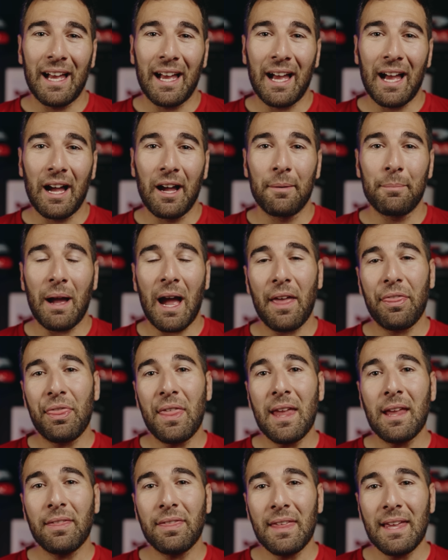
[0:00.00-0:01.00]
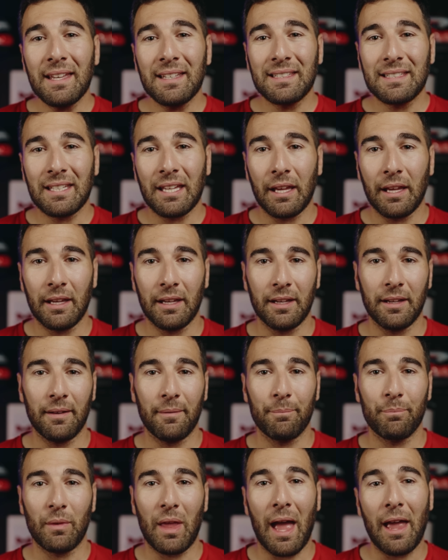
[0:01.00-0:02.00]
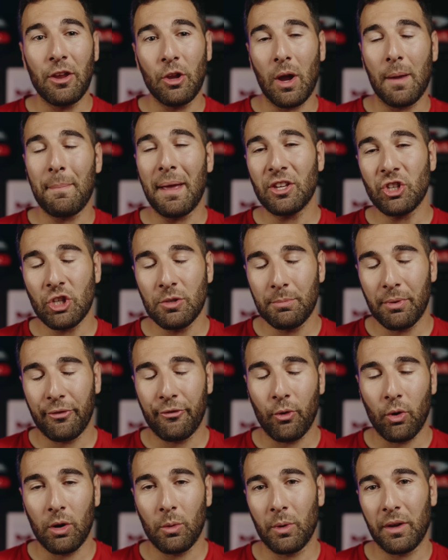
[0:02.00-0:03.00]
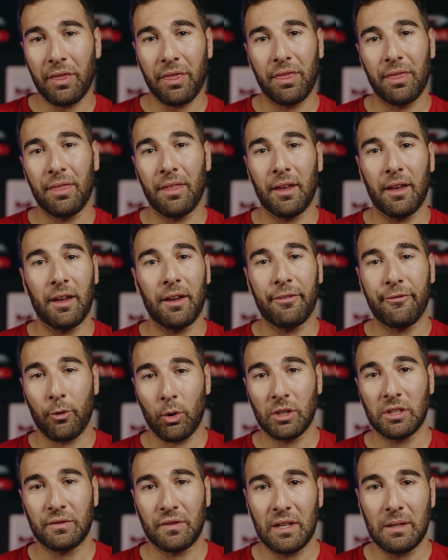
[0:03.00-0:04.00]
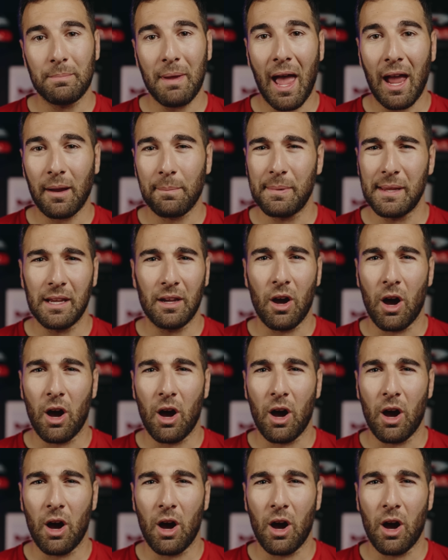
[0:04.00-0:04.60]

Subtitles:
I think that, I mentioned before with the force feedback being